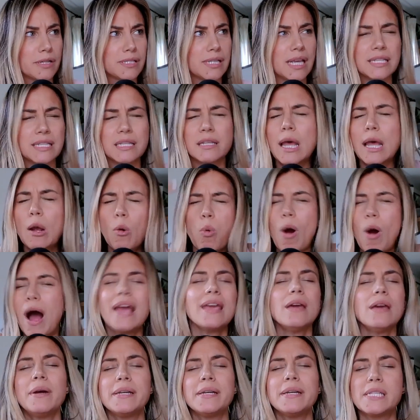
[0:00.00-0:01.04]
As like, why
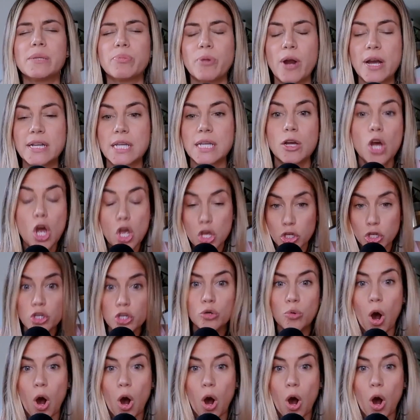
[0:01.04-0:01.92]
am I surprised? You